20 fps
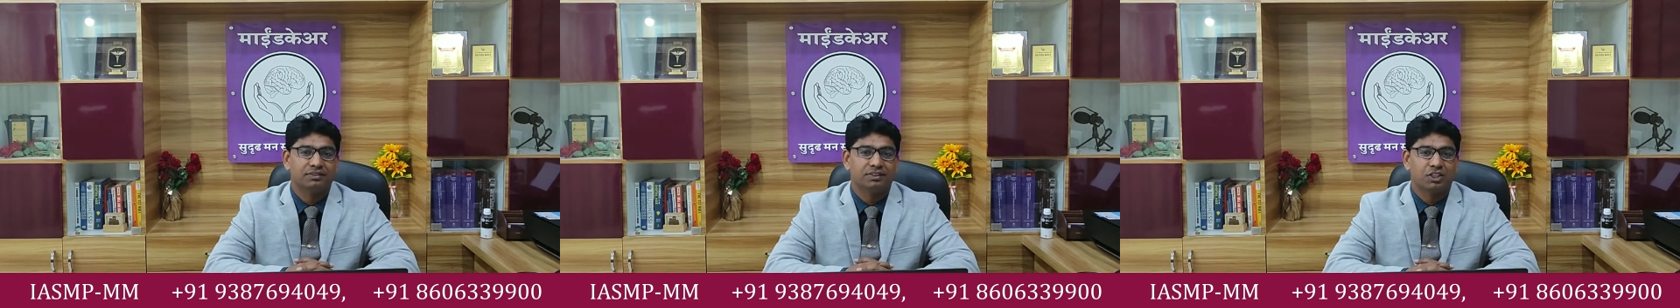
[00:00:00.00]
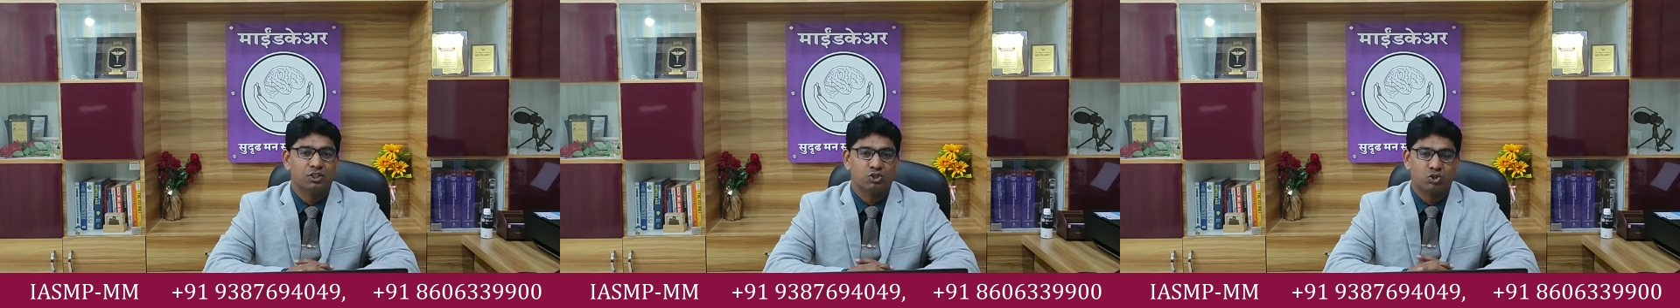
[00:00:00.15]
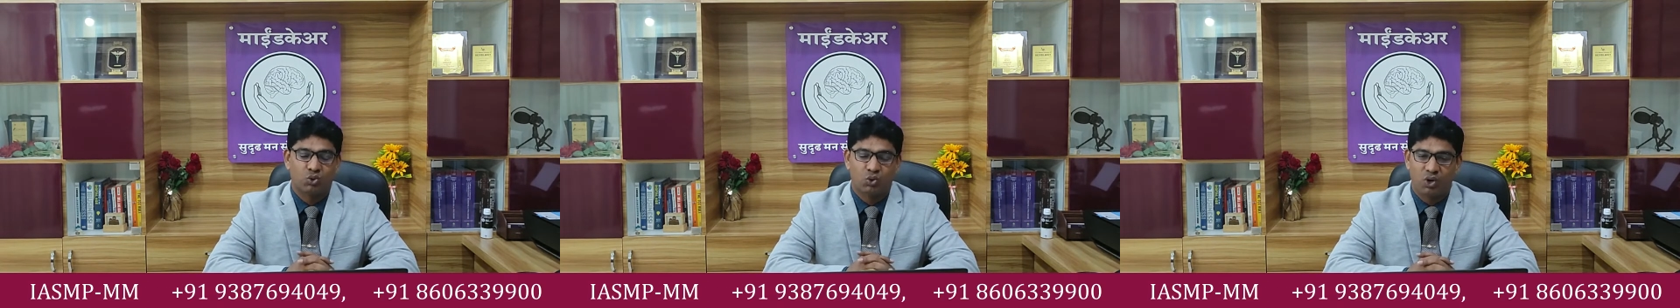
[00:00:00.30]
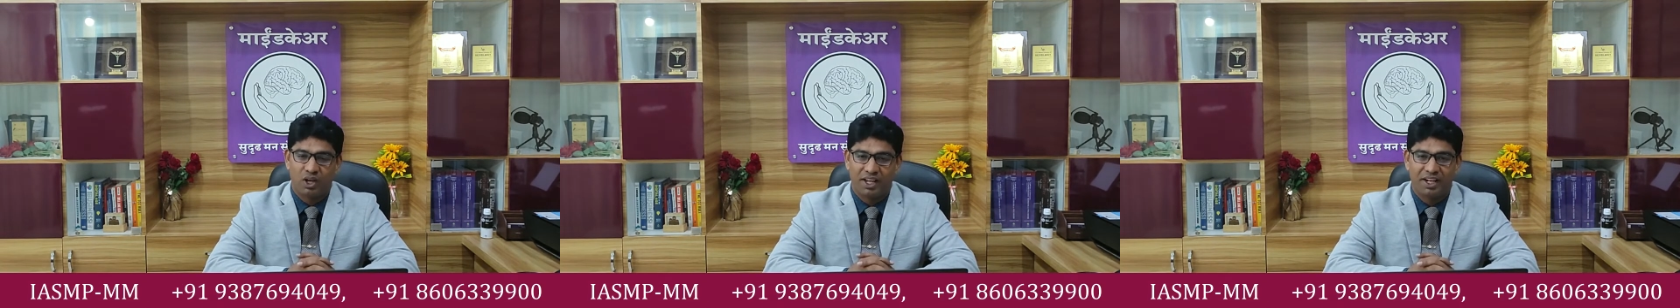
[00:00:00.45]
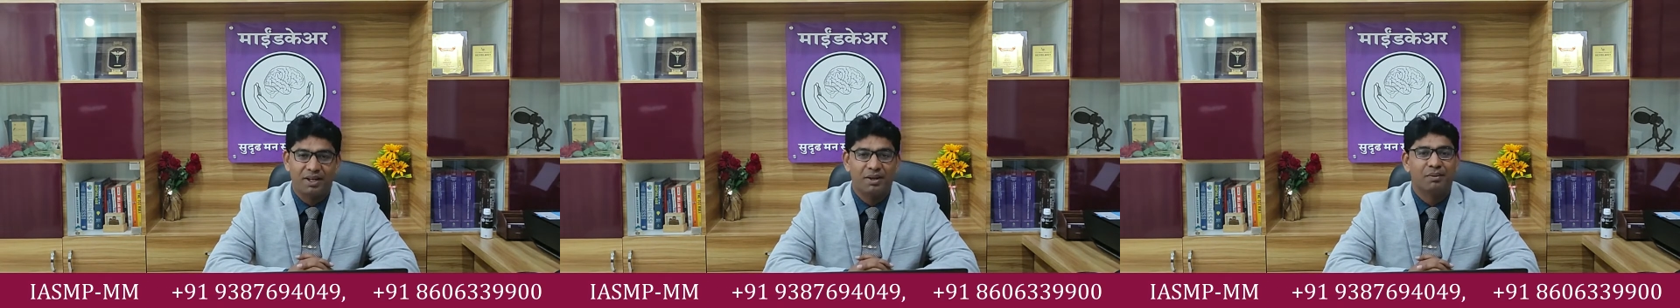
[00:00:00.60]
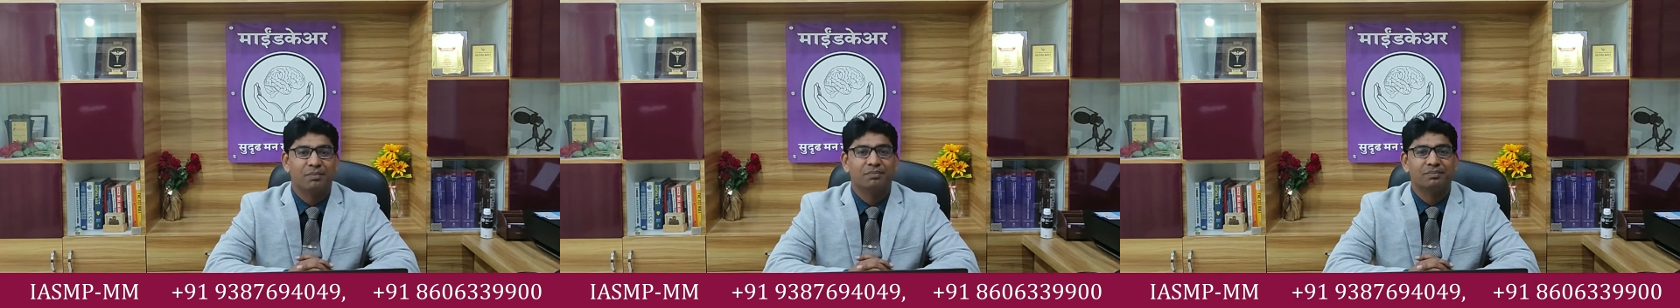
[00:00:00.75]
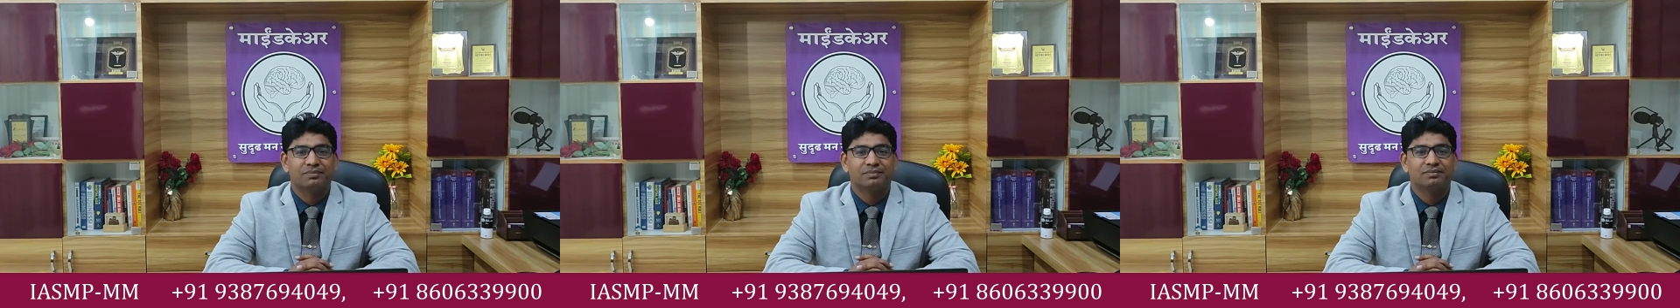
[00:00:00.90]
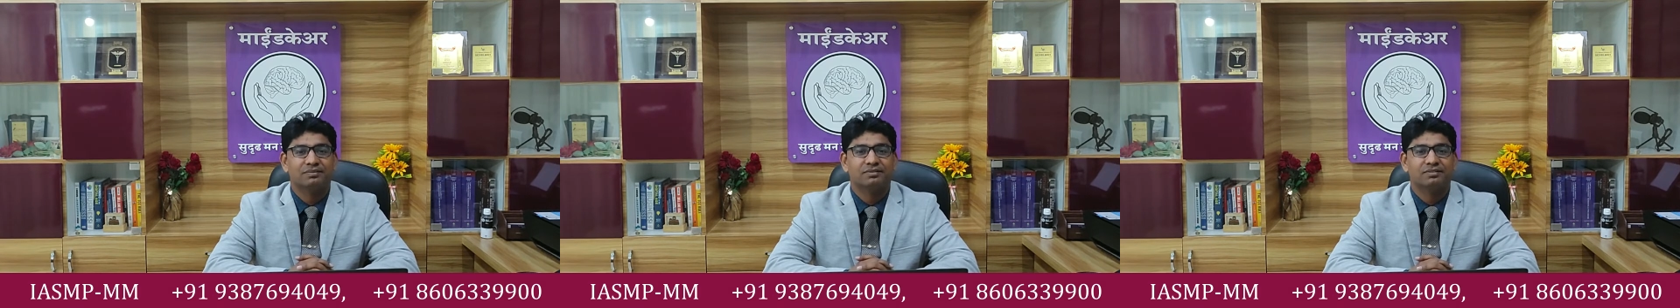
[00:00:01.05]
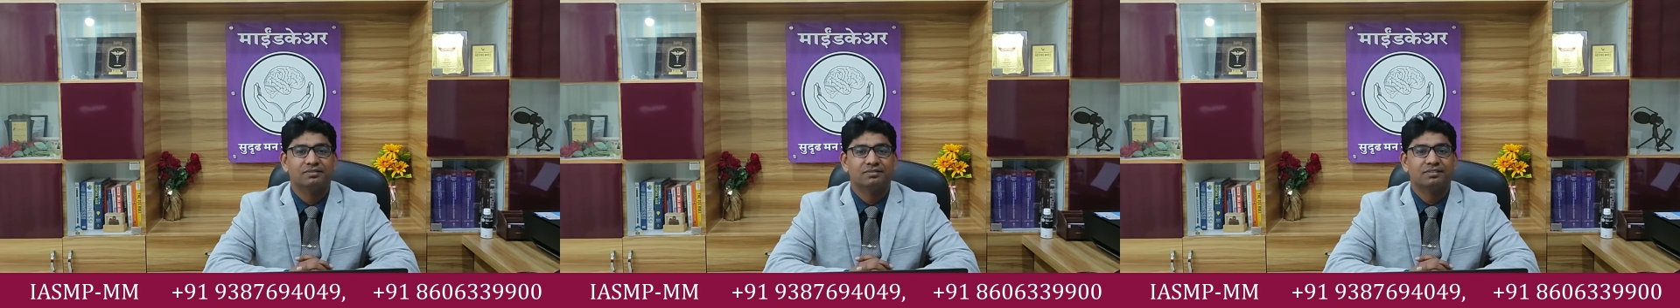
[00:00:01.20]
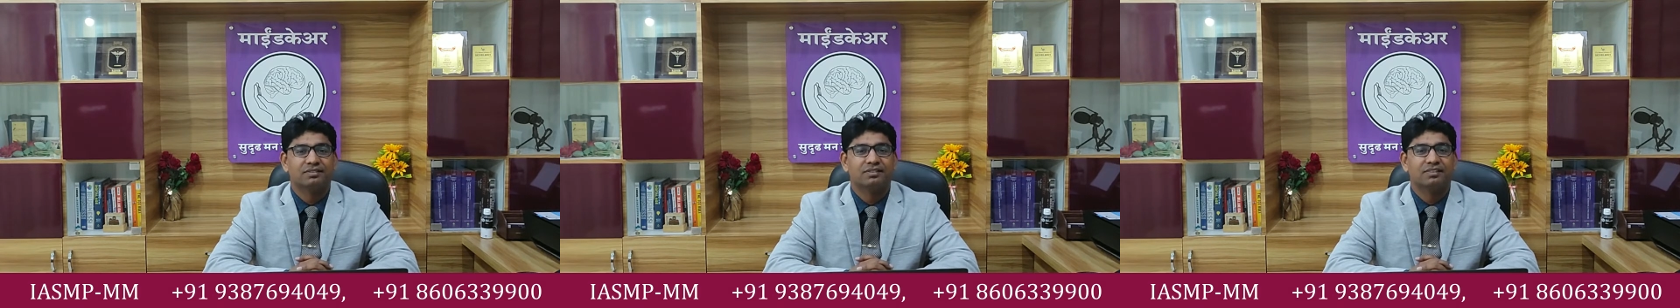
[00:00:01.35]
So hurry up,
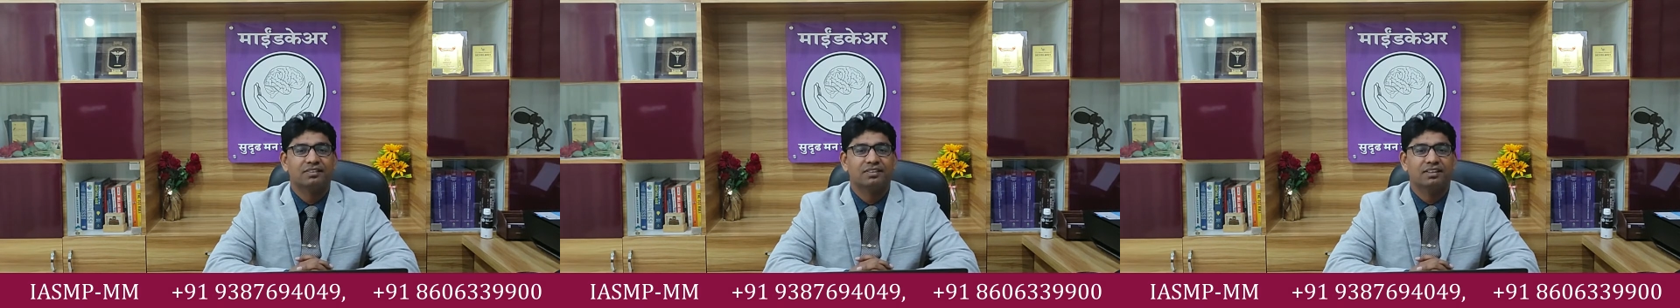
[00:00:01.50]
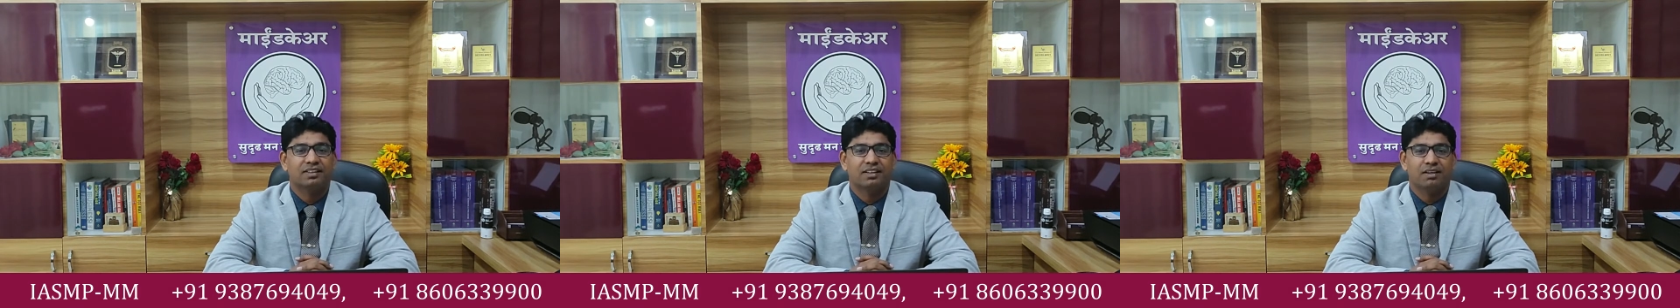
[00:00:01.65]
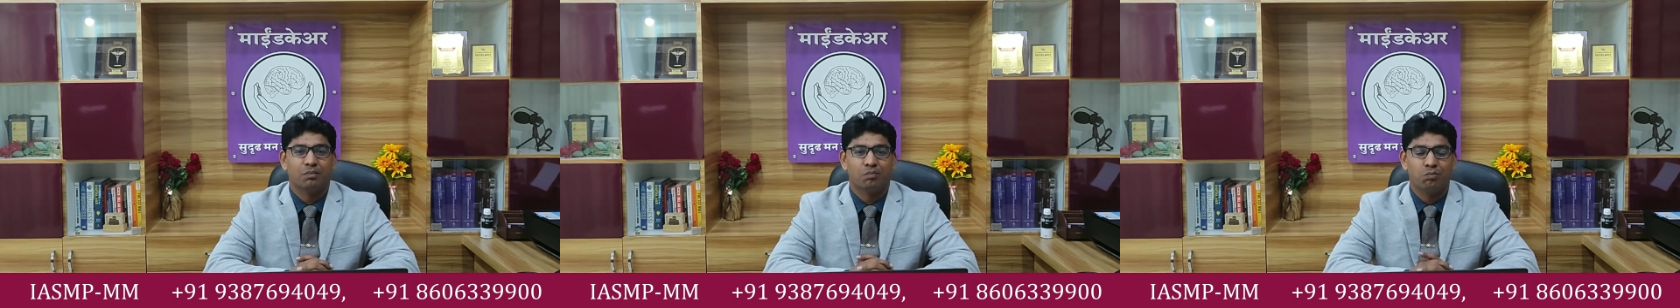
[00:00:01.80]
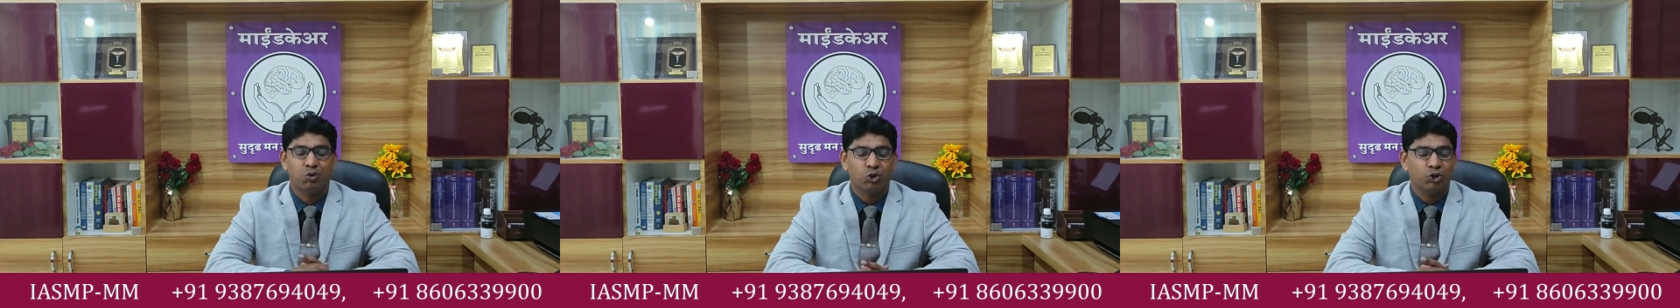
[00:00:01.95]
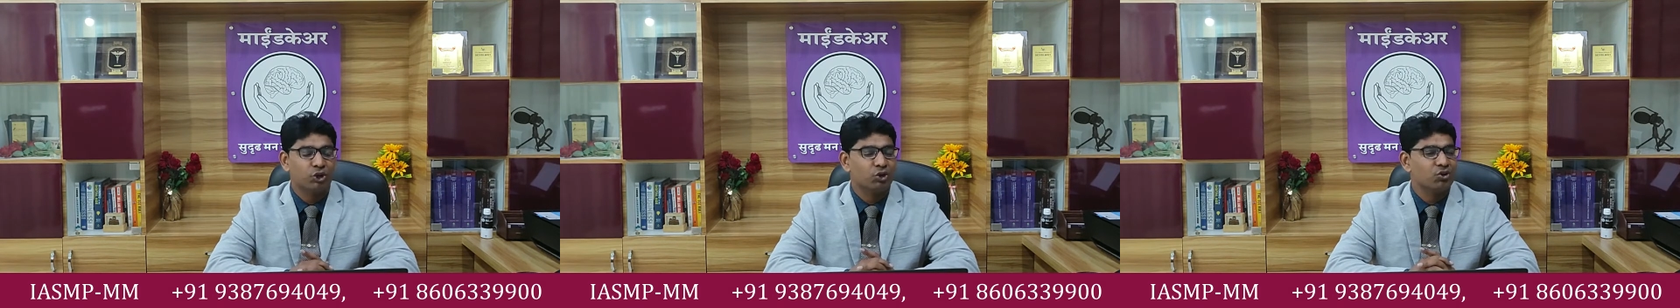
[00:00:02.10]
book